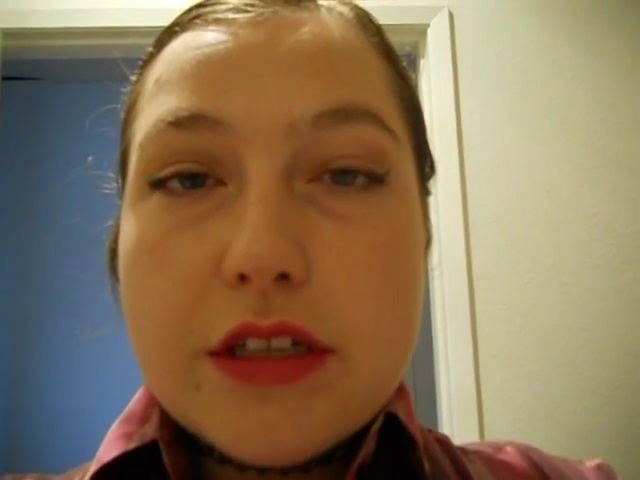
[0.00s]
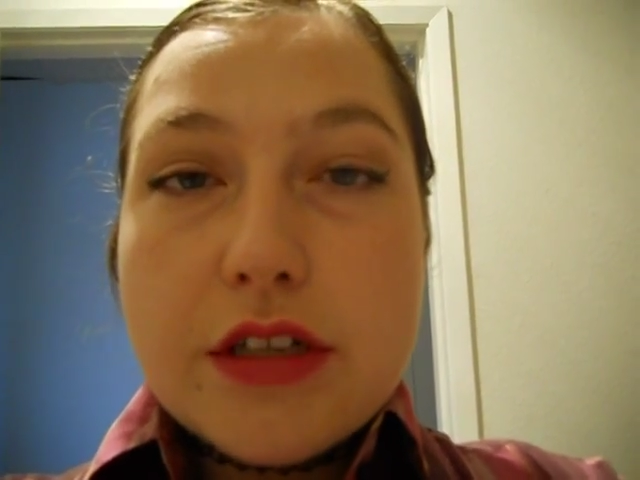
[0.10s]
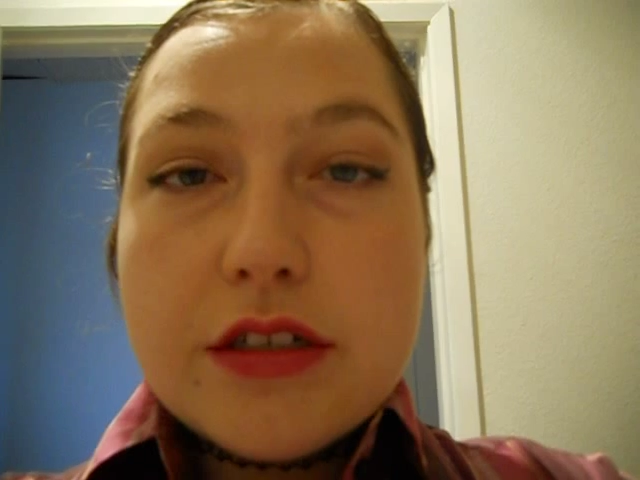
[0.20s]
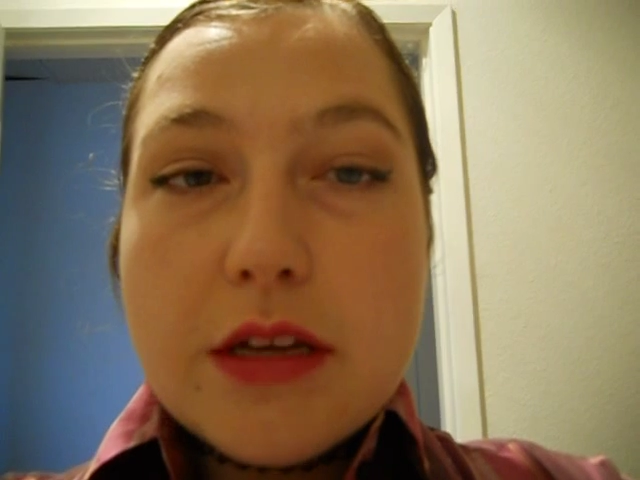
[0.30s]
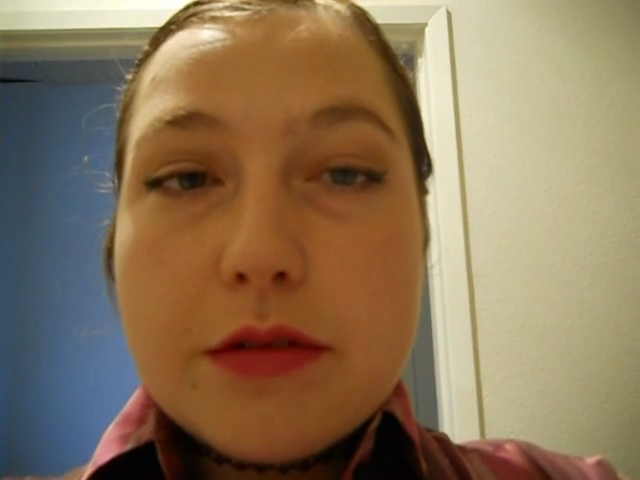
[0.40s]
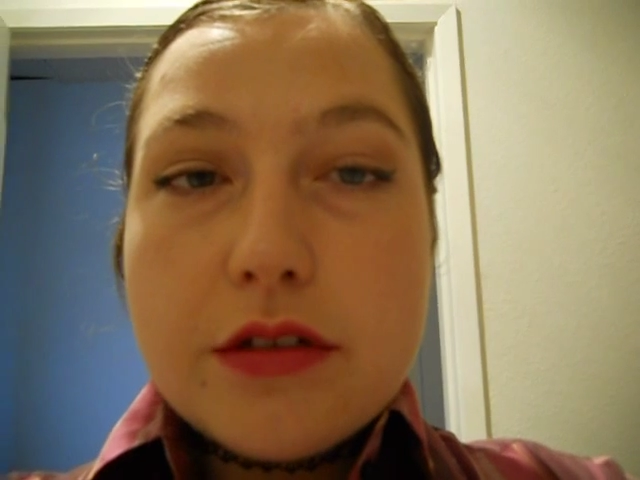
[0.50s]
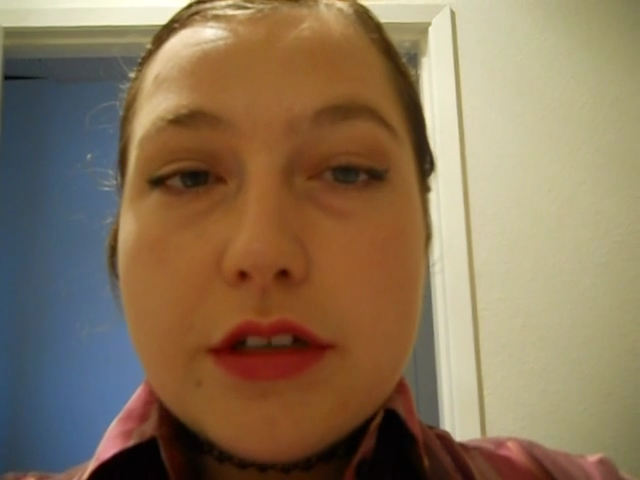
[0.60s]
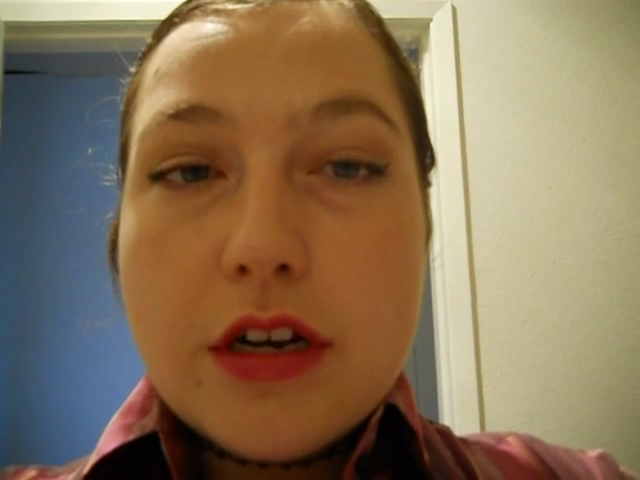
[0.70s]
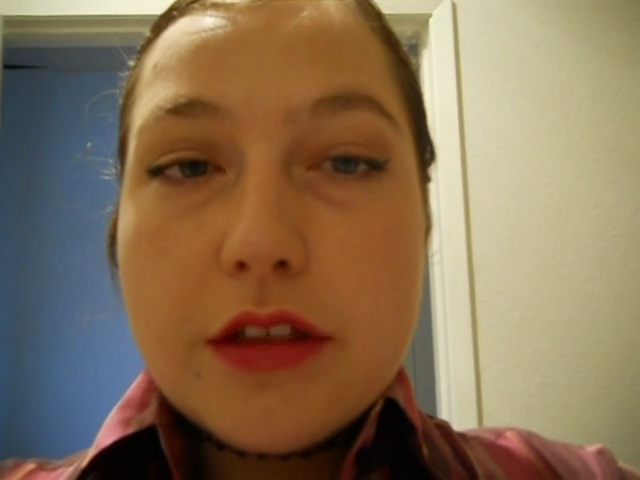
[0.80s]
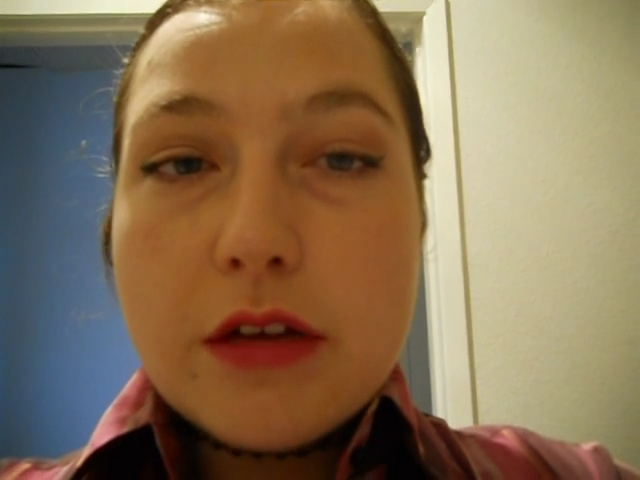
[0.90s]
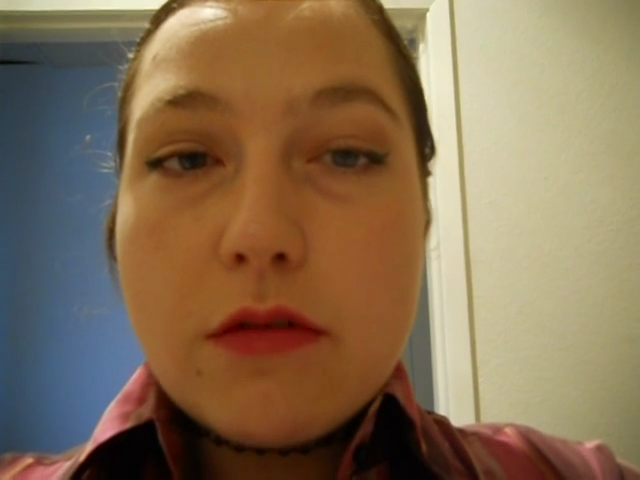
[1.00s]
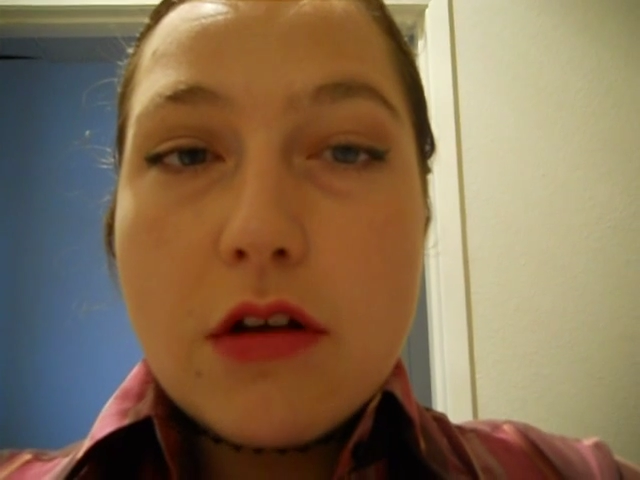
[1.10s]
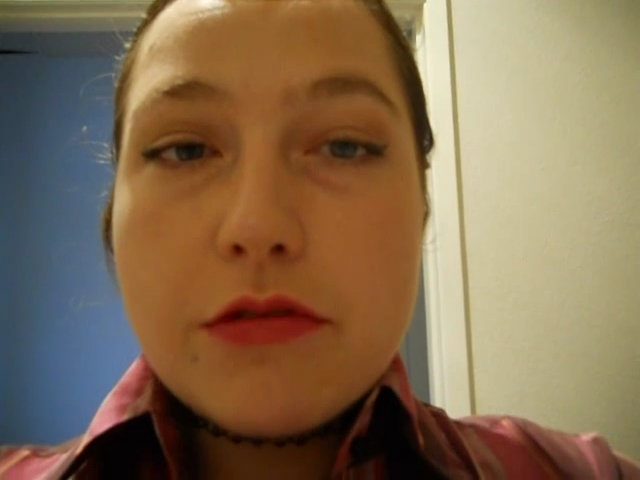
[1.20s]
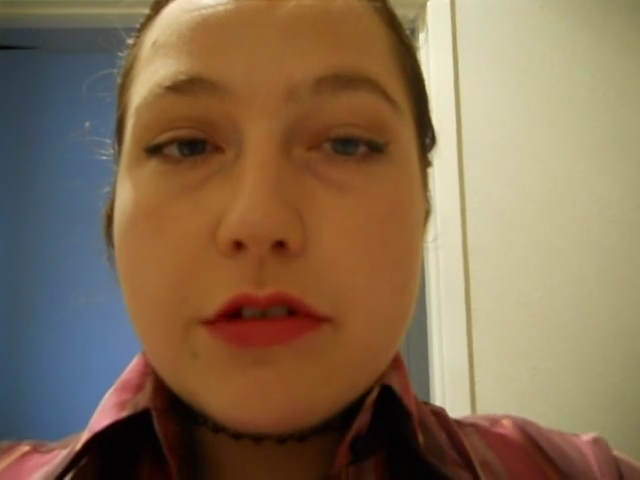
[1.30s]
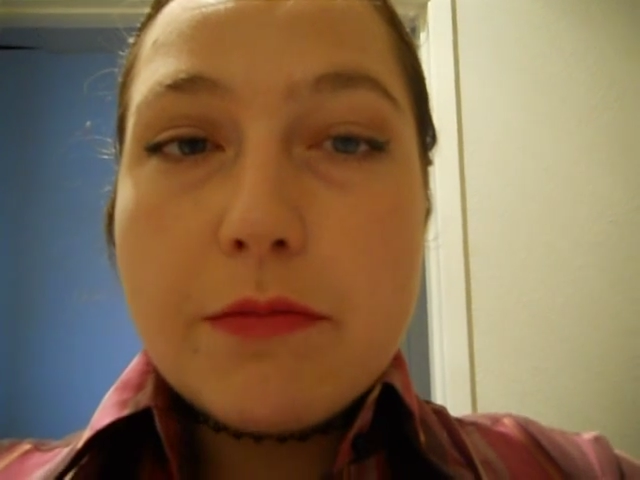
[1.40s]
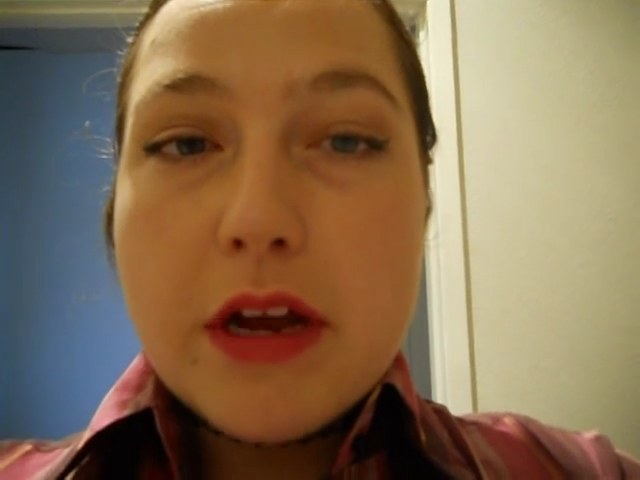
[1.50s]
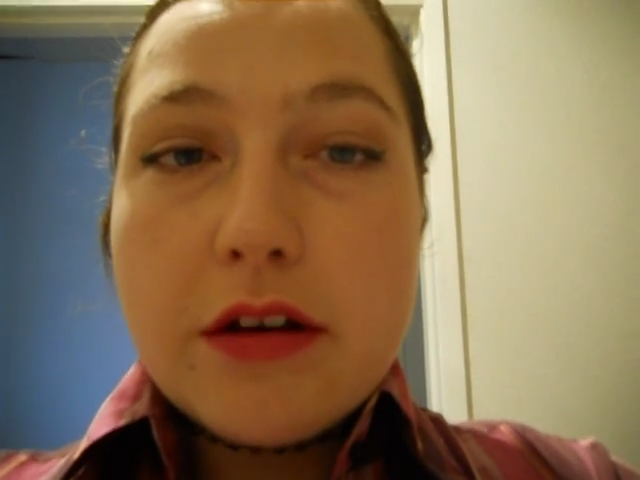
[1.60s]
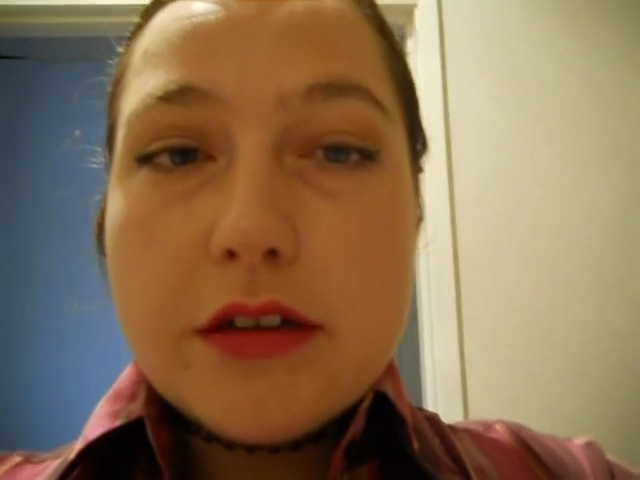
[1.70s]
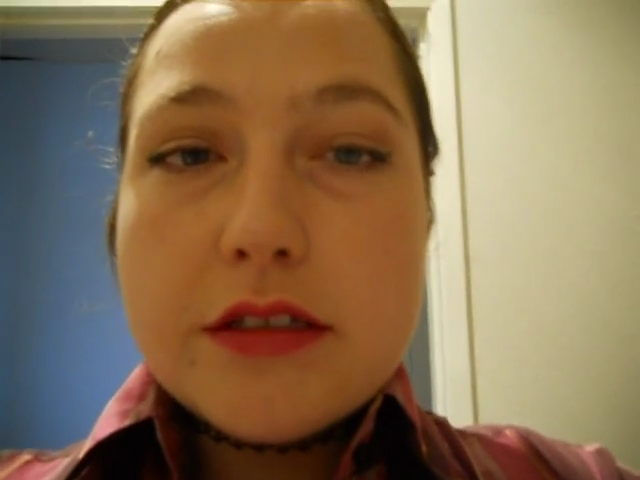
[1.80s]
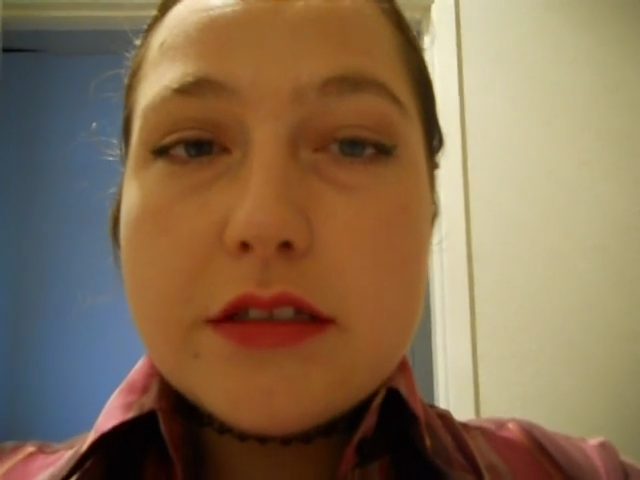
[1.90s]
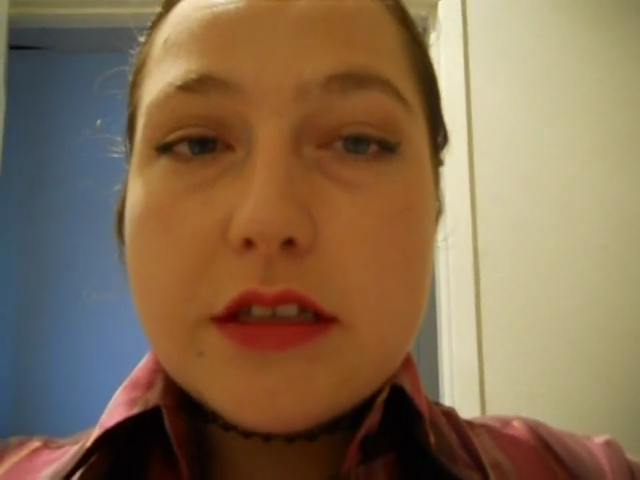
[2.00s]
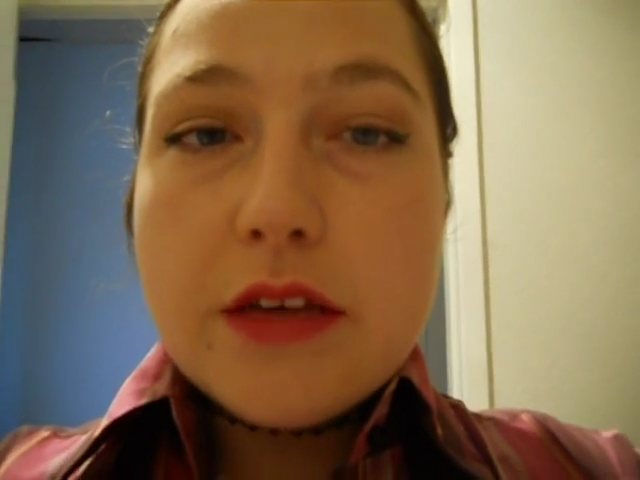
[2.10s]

that there's absolutely nothing wrong with her parents,